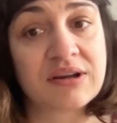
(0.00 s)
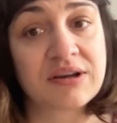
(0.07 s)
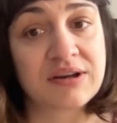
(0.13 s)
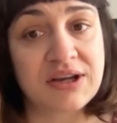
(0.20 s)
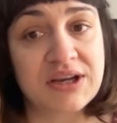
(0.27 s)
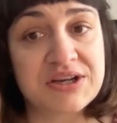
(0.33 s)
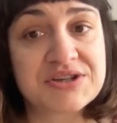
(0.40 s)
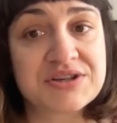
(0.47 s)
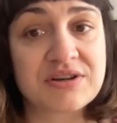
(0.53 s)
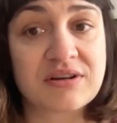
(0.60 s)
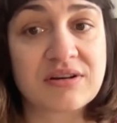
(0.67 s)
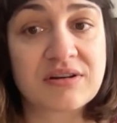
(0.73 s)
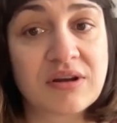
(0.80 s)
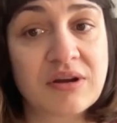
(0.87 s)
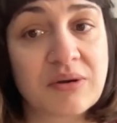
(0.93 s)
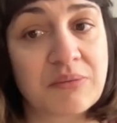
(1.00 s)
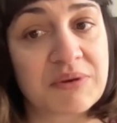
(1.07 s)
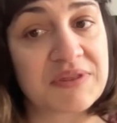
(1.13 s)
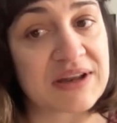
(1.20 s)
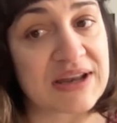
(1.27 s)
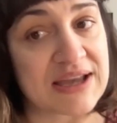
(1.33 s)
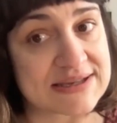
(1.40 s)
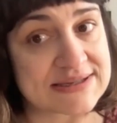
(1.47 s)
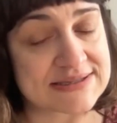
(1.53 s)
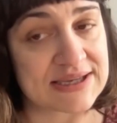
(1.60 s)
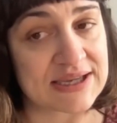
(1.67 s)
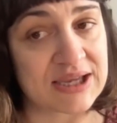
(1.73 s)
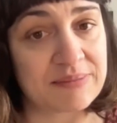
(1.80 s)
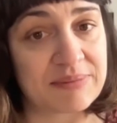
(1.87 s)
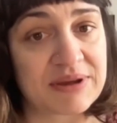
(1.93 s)
nation with the
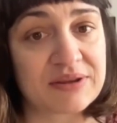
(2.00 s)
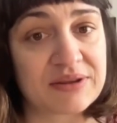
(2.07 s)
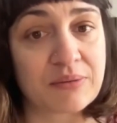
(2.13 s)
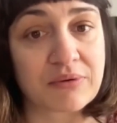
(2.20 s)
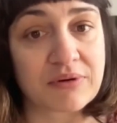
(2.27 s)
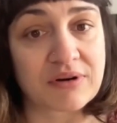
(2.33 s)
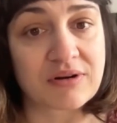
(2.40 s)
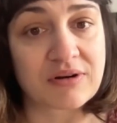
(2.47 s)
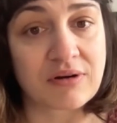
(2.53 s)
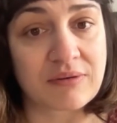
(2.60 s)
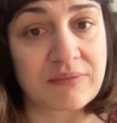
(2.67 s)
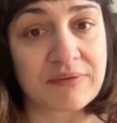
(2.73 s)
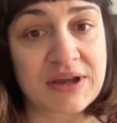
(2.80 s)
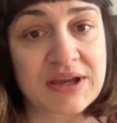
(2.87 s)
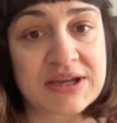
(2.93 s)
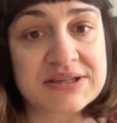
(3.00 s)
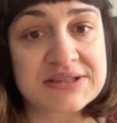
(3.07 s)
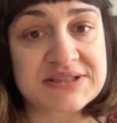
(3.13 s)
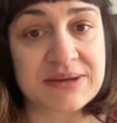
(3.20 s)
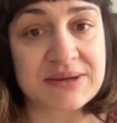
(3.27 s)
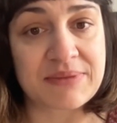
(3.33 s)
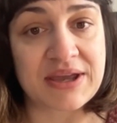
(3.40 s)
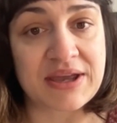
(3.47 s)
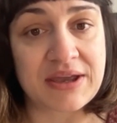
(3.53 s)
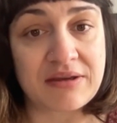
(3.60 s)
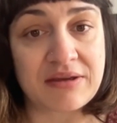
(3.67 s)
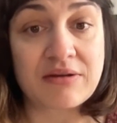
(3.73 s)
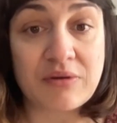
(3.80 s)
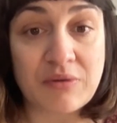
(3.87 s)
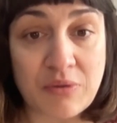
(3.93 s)
landscape and the work of
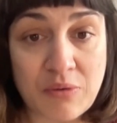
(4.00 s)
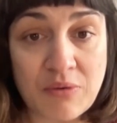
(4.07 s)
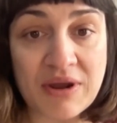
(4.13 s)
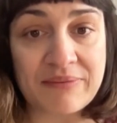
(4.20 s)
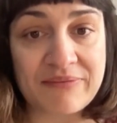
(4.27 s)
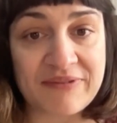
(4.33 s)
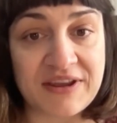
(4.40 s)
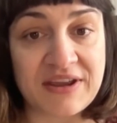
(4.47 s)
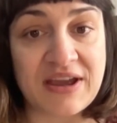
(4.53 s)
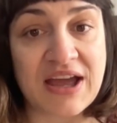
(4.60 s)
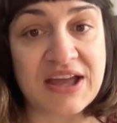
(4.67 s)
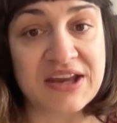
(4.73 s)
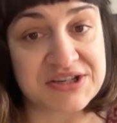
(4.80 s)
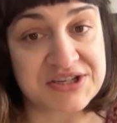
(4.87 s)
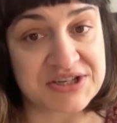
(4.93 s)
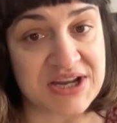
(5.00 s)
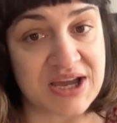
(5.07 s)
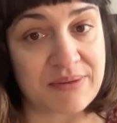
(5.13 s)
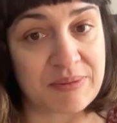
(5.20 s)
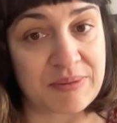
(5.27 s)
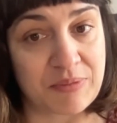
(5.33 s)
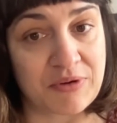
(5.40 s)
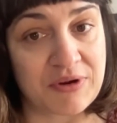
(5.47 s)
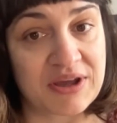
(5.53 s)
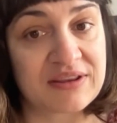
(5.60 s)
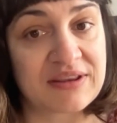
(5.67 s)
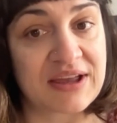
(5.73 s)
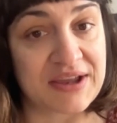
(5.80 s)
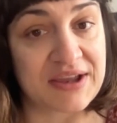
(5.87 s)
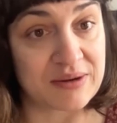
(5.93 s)
Chemehuevi and Anishinaabe poet
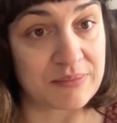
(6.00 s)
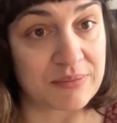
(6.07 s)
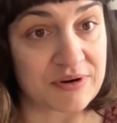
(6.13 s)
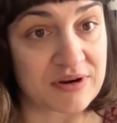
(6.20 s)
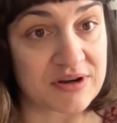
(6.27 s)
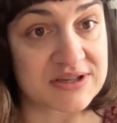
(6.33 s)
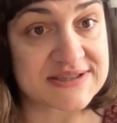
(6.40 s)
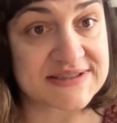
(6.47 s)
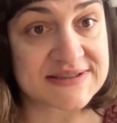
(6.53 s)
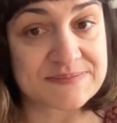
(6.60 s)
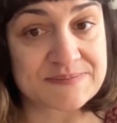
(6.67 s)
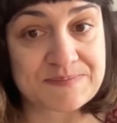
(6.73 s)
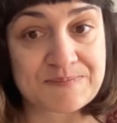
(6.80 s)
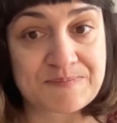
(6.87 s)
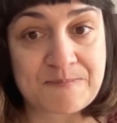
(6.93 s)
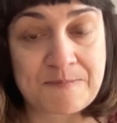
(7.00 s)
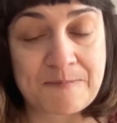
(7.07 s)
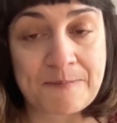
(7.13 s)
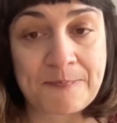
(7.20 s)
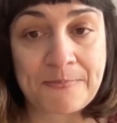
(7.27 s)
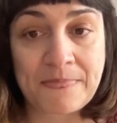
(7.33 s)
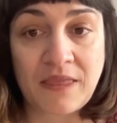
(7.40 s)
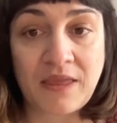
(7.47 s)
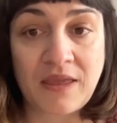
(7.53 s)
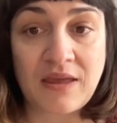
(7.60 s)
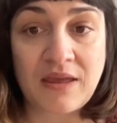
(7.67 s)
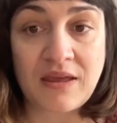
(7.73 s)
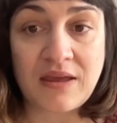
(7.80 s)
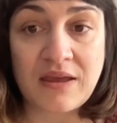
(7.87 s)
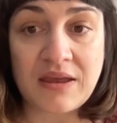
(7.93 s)
Diane Barnes.
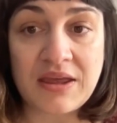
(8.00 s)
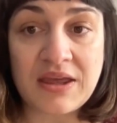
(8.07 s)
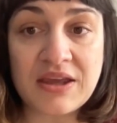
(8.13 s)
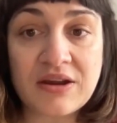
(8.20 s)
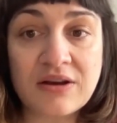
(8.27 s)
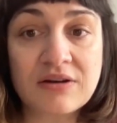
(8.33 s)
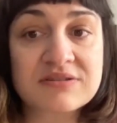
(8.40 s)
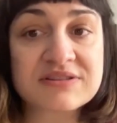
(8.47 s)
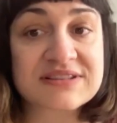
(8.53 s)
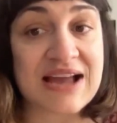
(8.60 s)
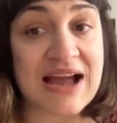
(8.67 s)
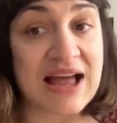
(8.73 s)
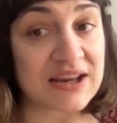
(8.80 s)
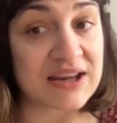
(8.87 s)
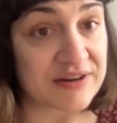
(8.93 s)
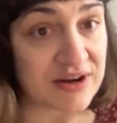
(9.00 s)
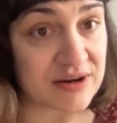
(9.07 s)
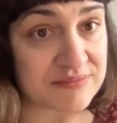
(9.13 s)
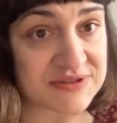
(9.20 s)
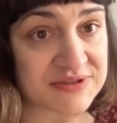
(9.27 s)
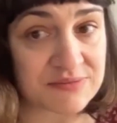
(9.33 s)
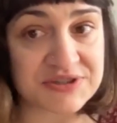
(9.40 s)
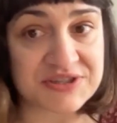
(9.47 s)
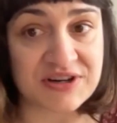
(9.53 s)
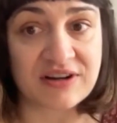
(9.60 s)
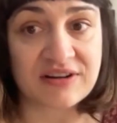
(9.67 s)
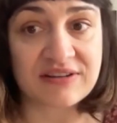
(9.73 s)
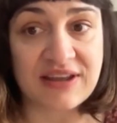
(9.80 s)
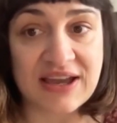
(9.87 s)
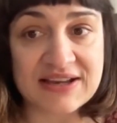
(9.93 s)
He includes calligrams, which
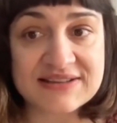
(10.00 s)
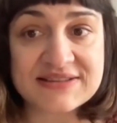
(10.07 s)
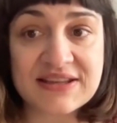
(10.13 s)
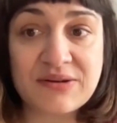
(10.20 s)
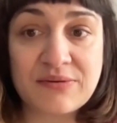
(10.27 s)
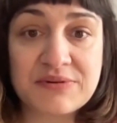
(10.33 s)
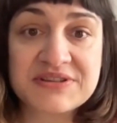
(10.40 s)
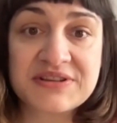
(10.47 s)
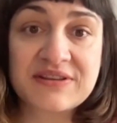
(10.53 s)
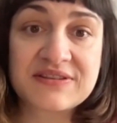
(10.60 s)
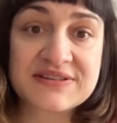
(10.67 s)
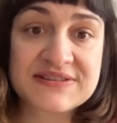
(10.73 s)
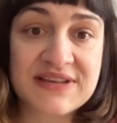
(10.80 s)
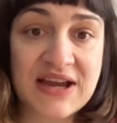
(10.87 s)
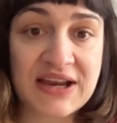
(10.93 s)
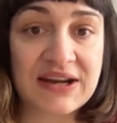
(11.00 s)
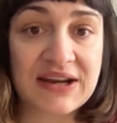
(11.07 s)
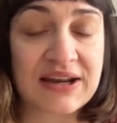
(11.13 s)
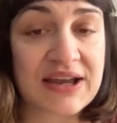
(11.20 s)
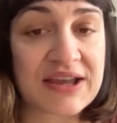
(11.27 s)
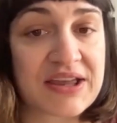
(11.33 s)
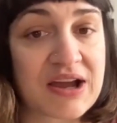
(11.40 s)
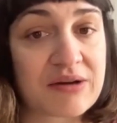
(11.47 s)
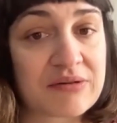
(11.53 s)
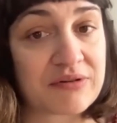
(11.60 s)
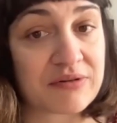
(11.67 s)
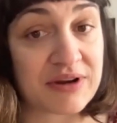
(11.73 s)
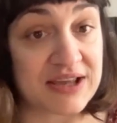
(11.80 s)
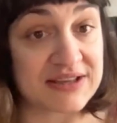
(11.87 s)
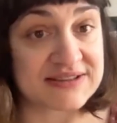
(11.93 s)
are text in which the design and layout
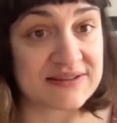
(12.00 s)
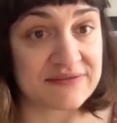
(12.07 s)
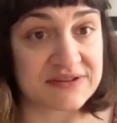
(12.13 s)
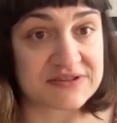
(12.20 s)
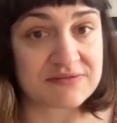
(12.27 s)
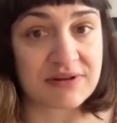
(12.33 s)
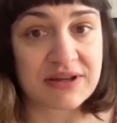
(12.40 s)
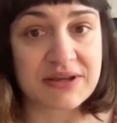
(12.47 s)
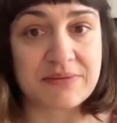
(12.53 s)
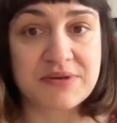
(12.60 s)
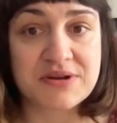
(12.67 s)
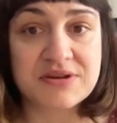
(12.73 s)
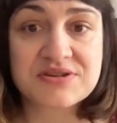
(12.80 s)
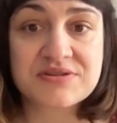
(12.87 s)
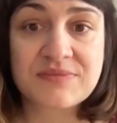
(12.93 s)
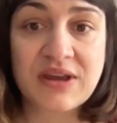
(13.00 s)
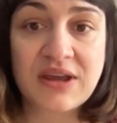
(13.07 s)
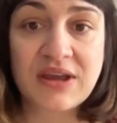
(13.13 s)
creates a visual image